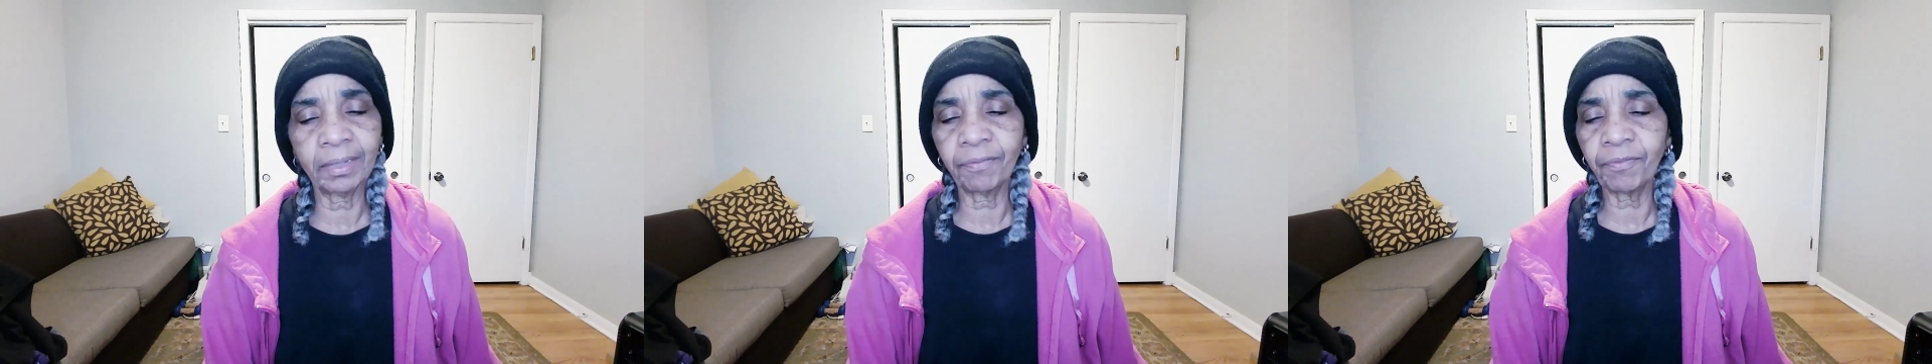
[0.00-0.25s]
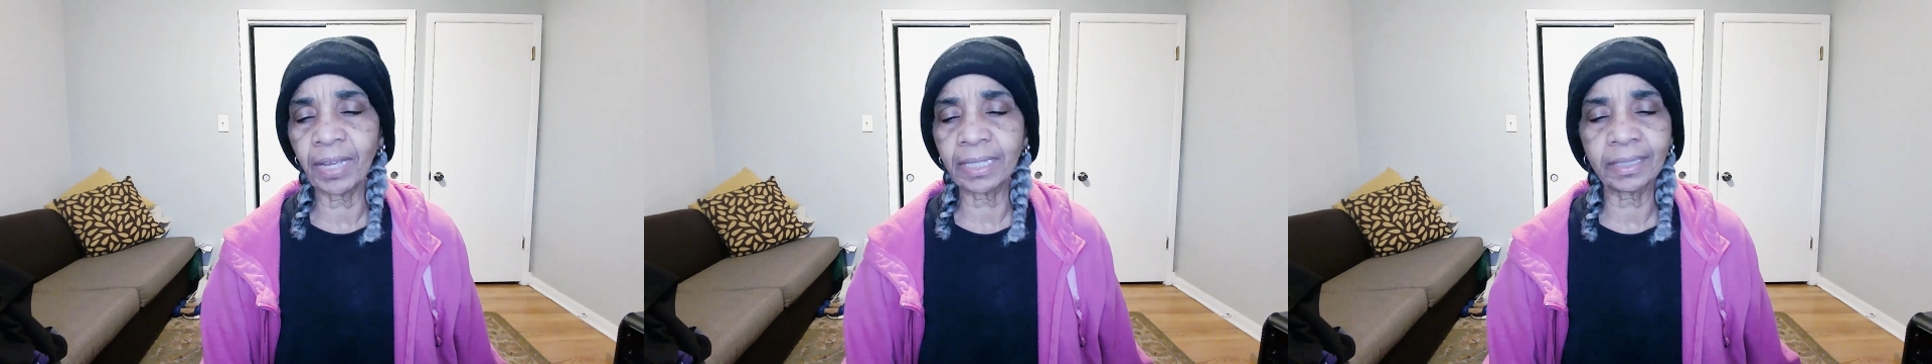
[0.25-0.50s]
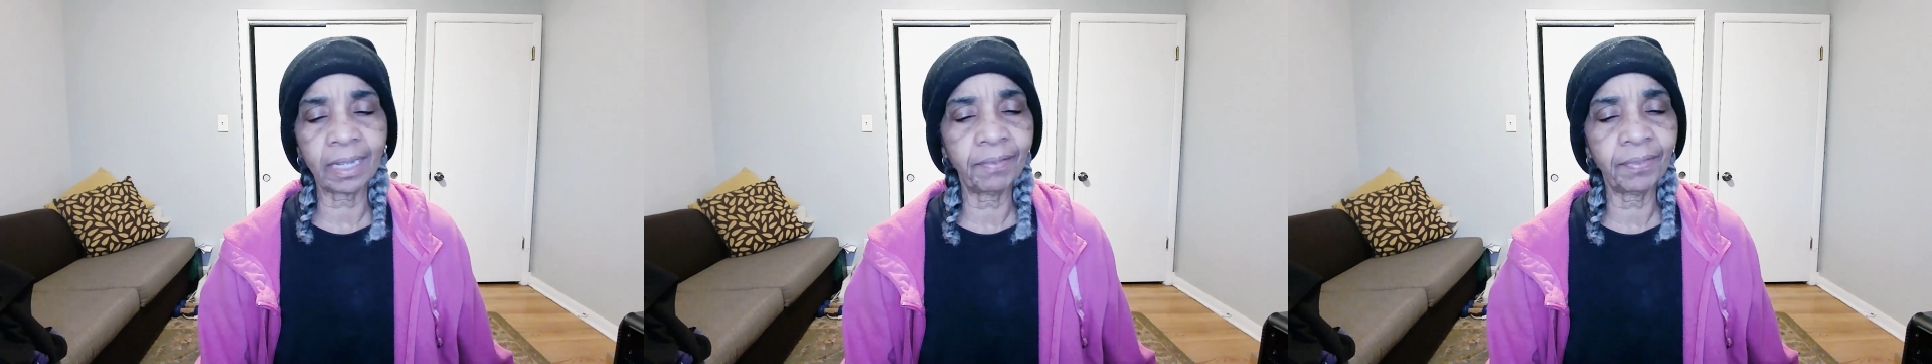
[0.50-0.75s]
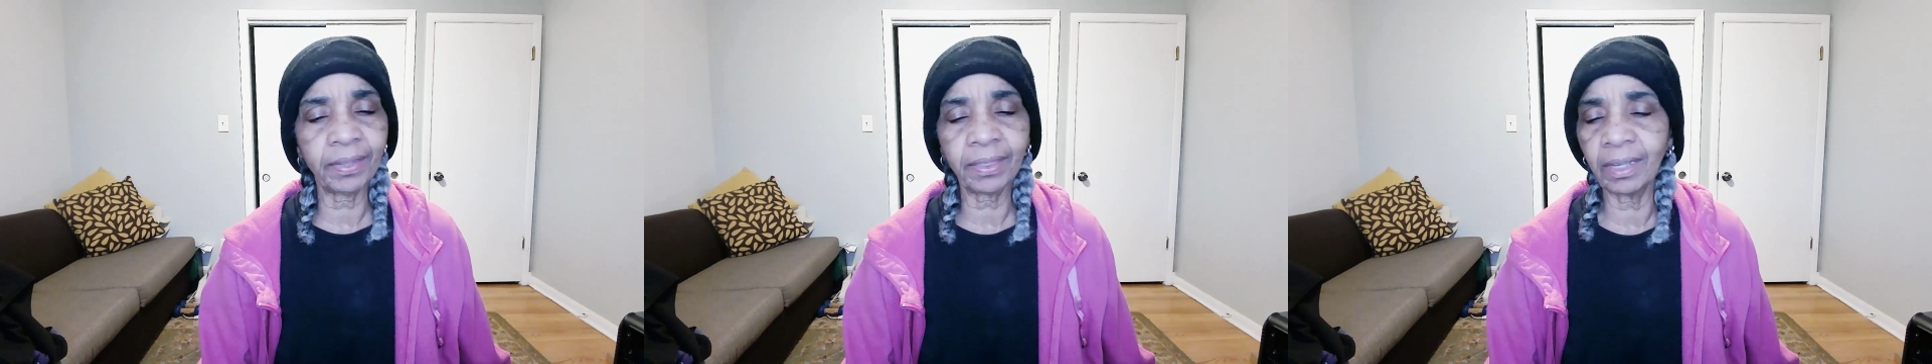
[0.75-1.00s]
affects
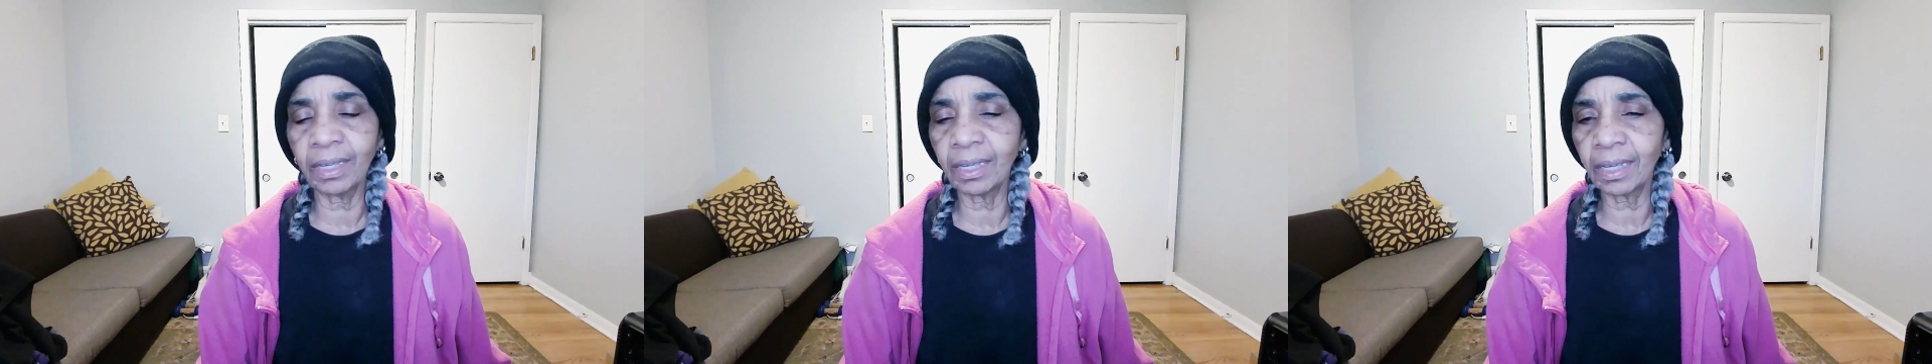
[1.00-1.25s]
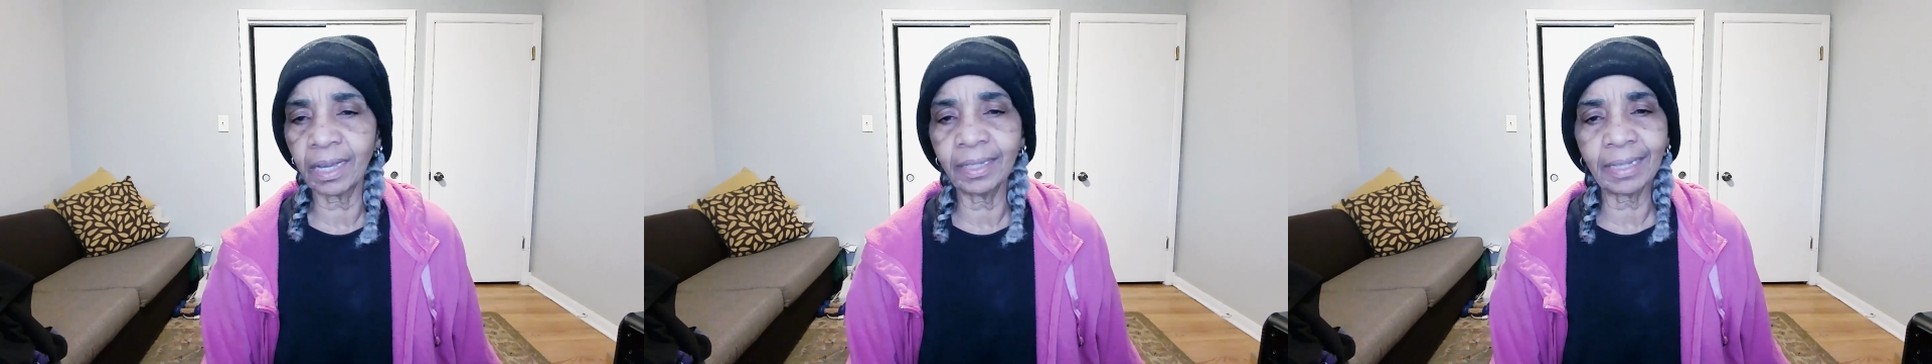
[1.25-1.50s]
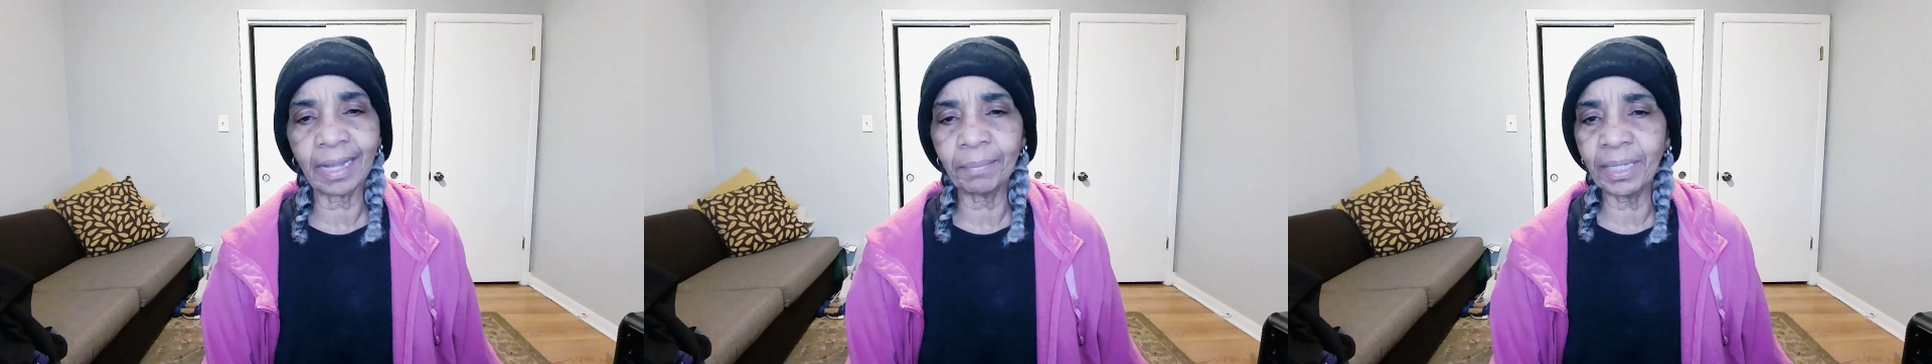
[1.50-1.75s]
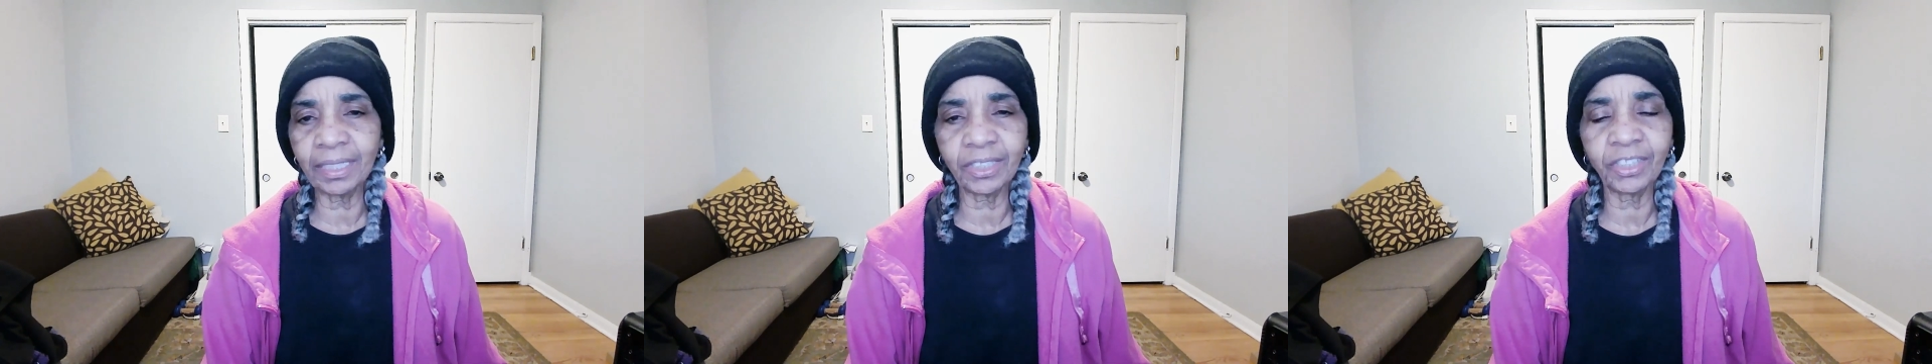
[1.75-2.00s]
everything. I
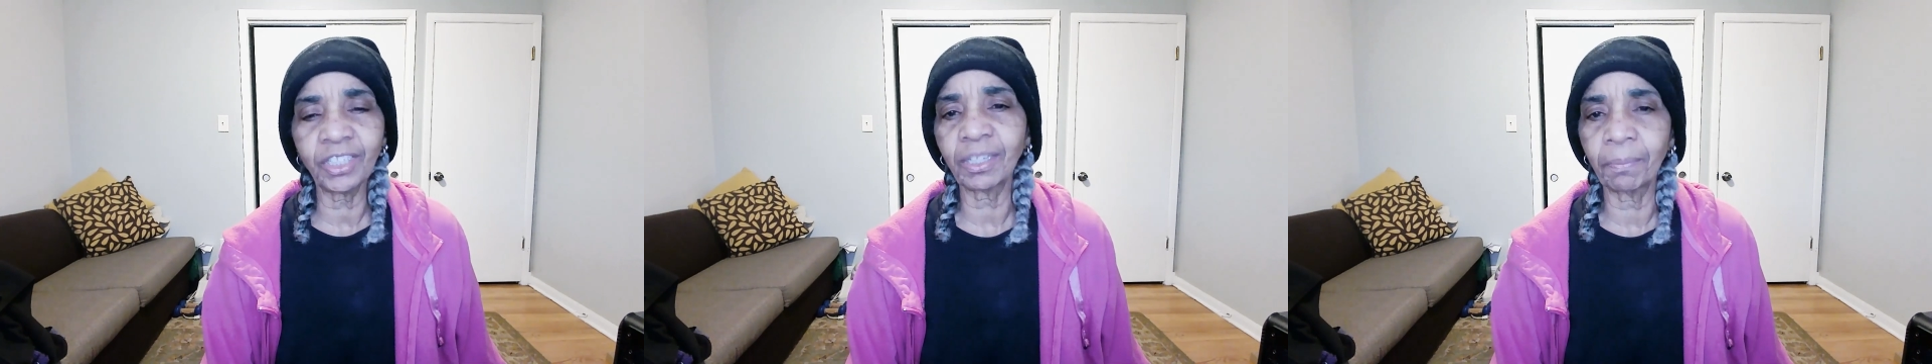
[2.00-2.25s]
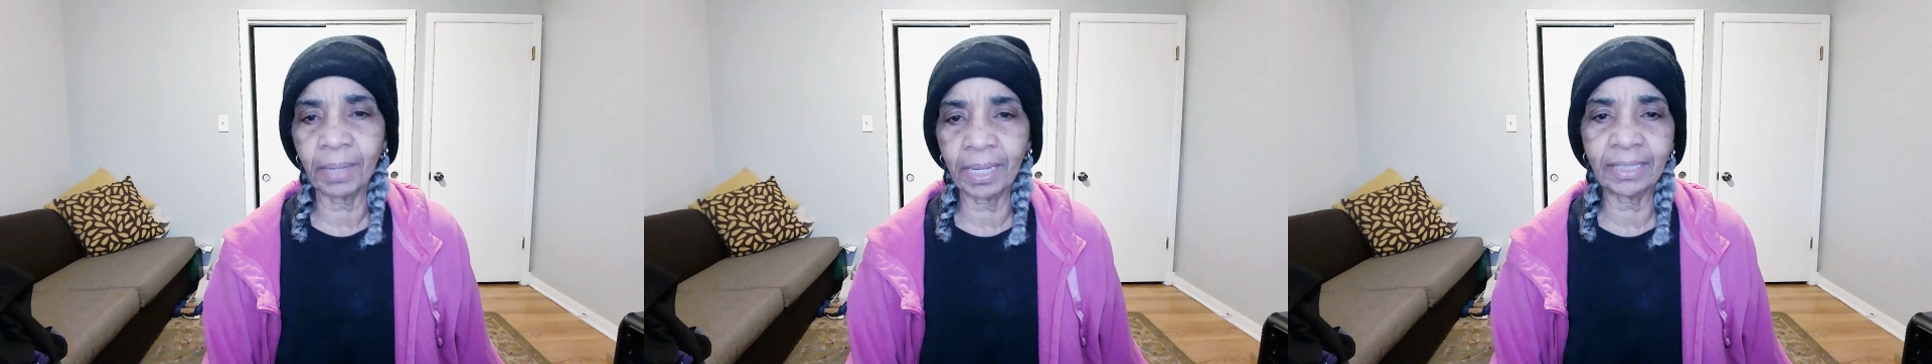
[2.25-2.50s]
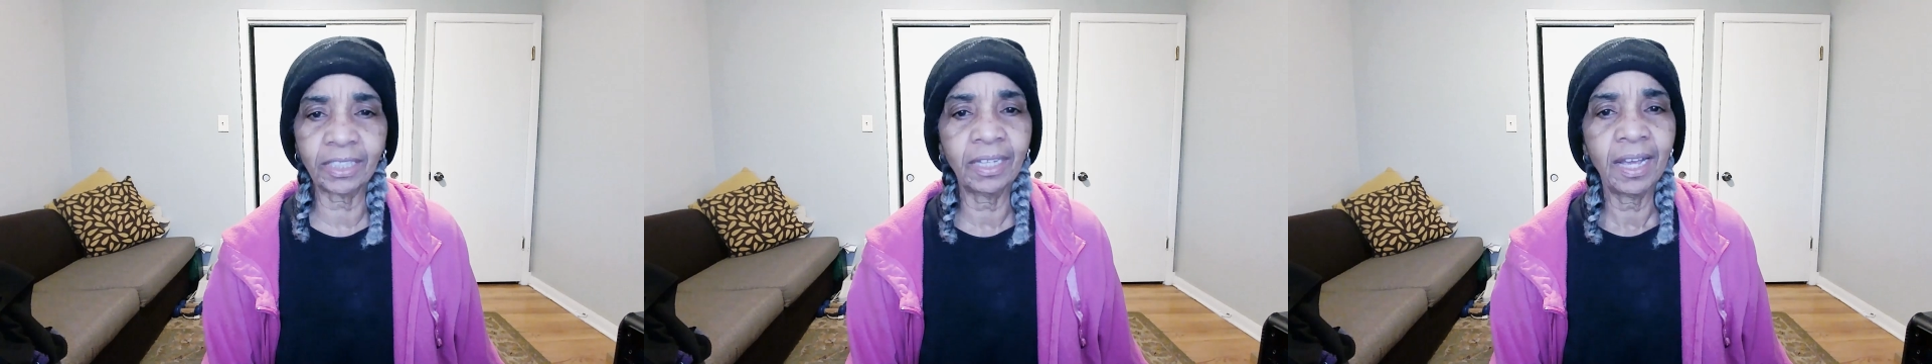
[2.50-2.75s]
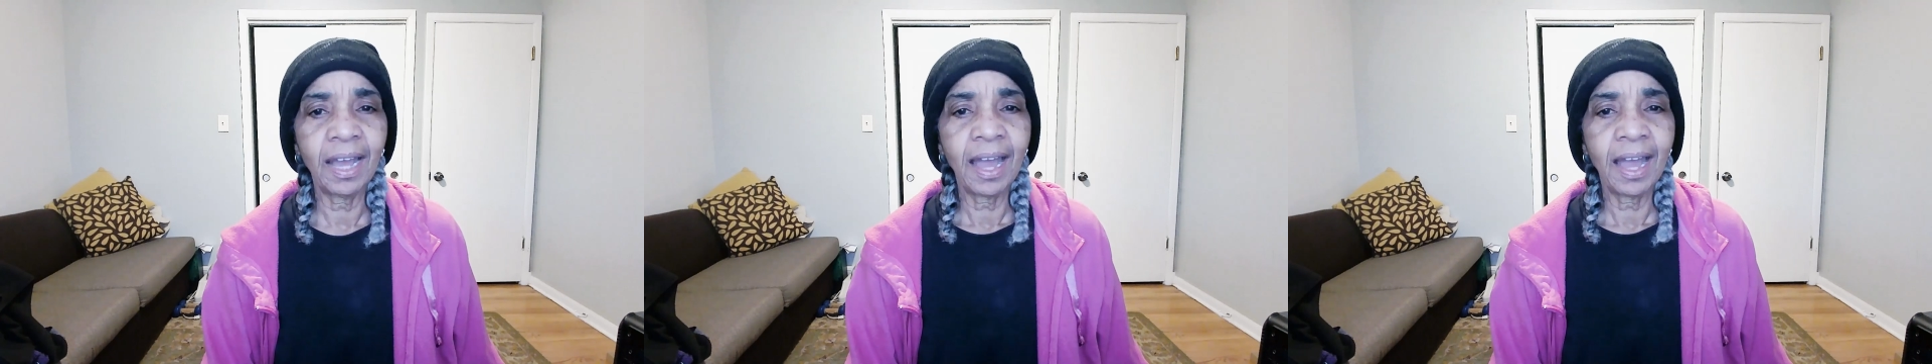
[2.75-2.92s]
mean, it's just amazing.